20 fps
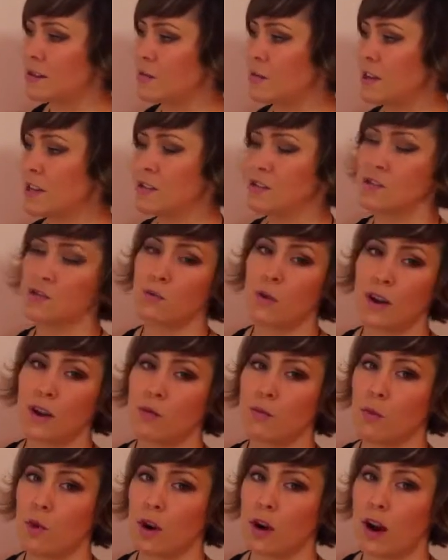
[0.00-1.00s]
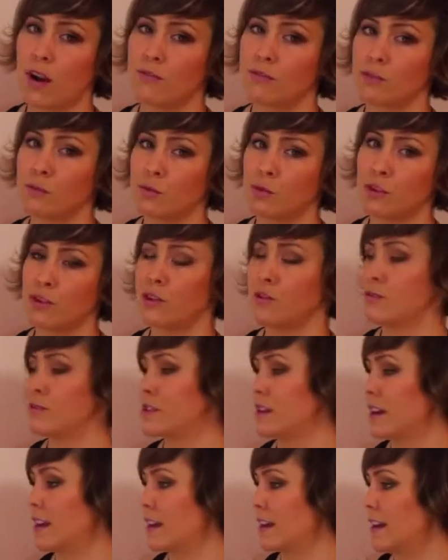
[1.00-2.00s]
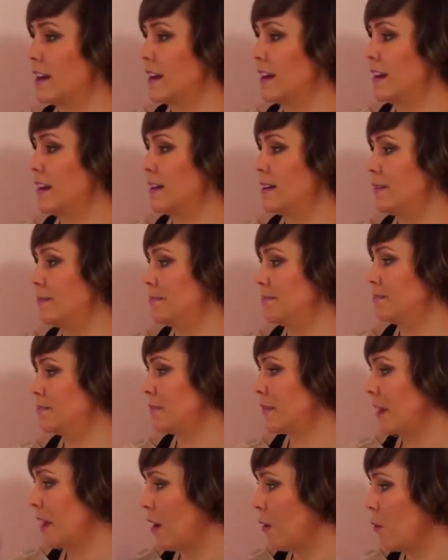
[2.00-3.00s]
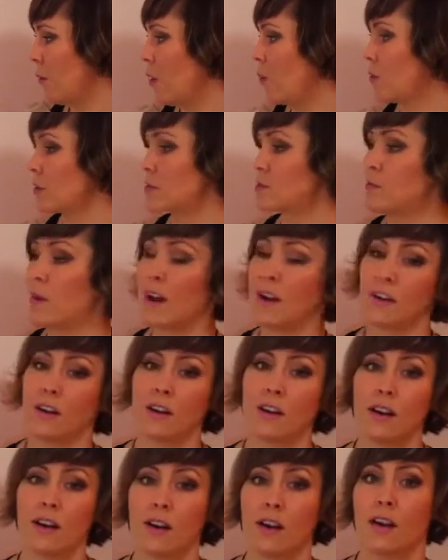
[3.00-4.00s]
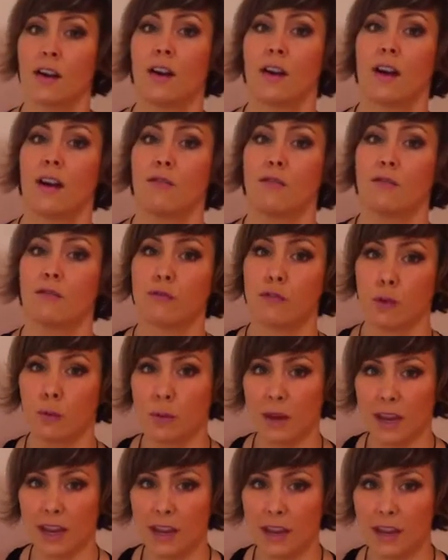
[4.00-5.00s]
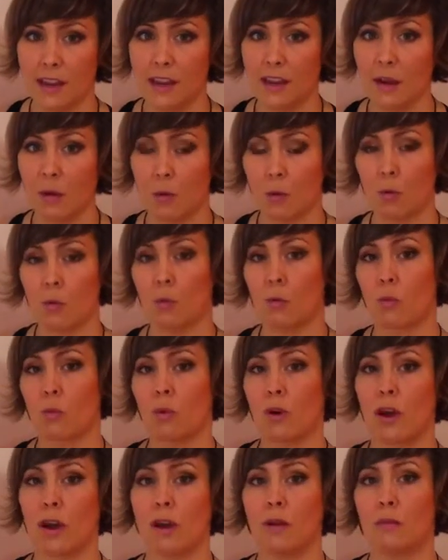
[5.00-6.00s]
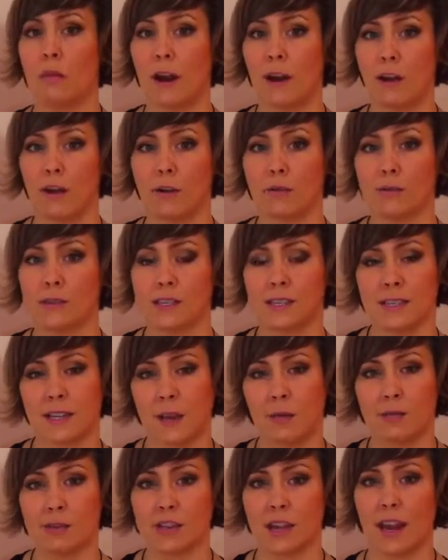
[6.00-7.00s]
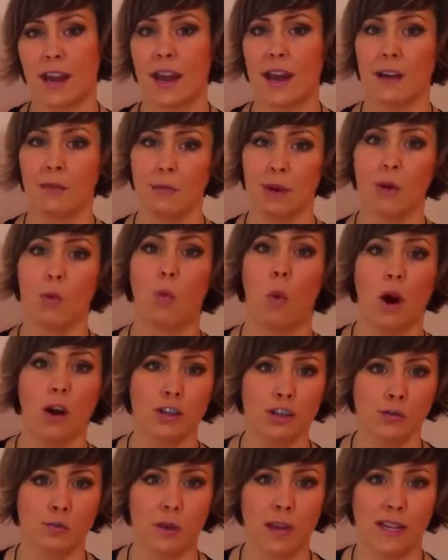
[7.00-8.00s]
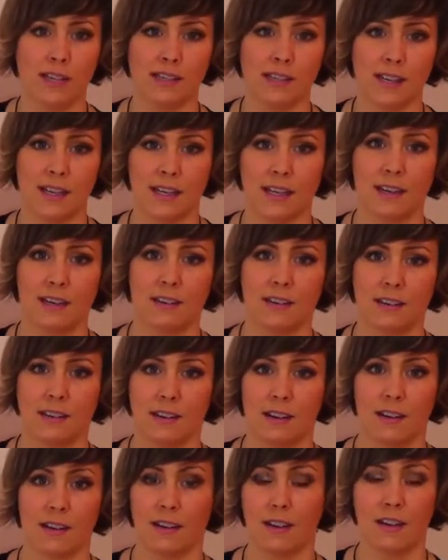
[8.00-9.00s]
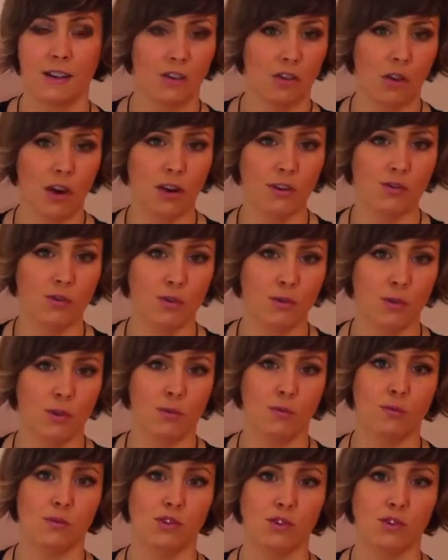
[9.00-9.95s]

To me, it's just what you're more comfortable using um, and what works better. For me, when my daughter was in diapers, I had a big wash basin uh, in the laundry room.